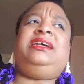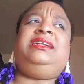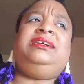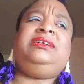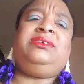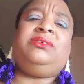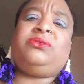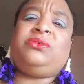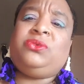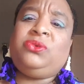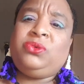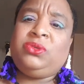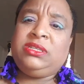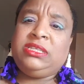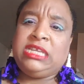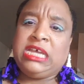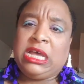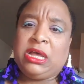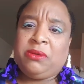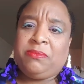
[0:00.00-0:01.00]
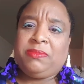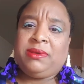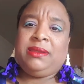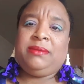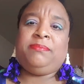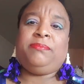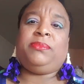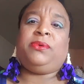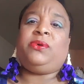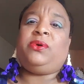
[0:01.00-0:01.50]
a little cool now,
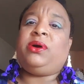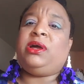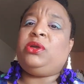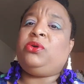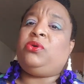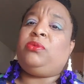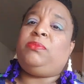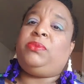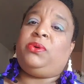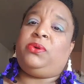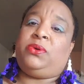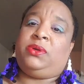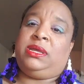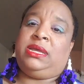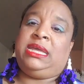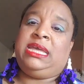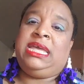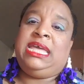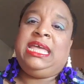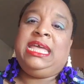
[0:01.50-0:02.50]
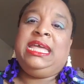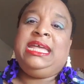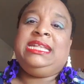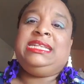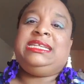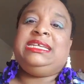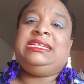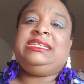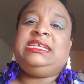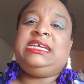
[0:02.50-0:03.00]
but boy oh boy,
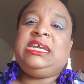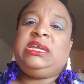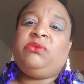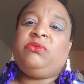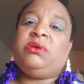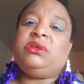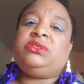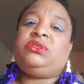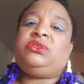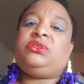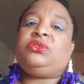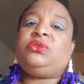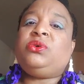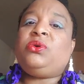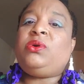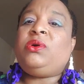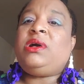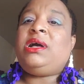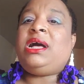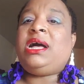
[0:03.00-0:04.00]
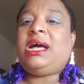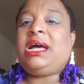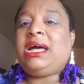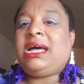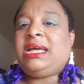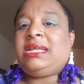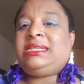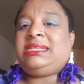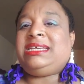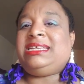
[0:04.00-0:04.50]
today was so
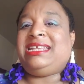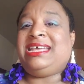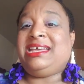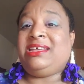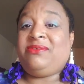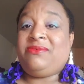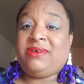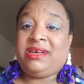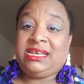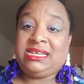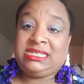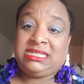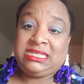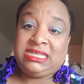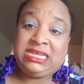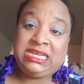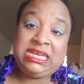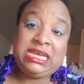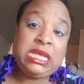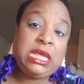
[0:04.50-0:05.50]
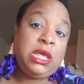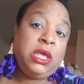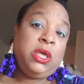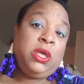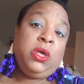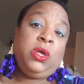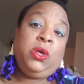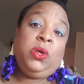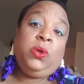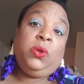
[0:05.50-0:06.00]
hot in NYC.
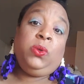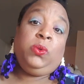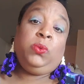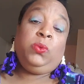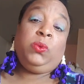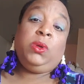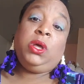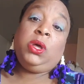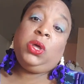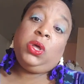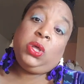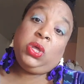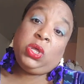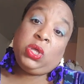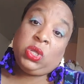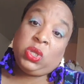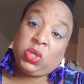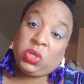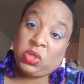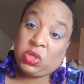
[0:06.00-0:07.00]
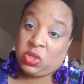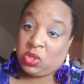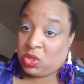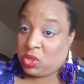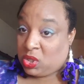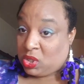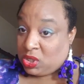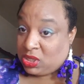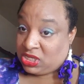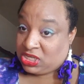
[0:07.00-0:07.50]

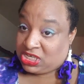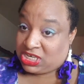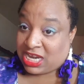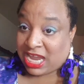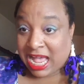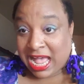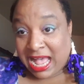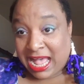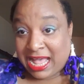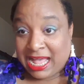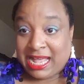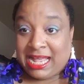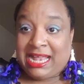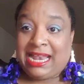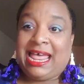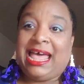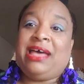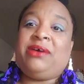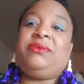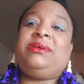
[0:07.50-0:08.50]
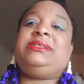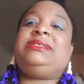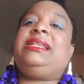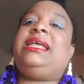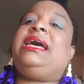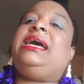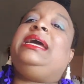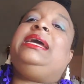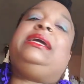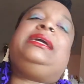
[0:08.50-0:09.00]
Woo, child! I was
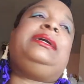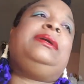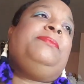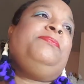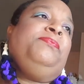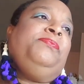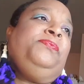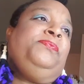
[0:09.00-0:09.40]
like,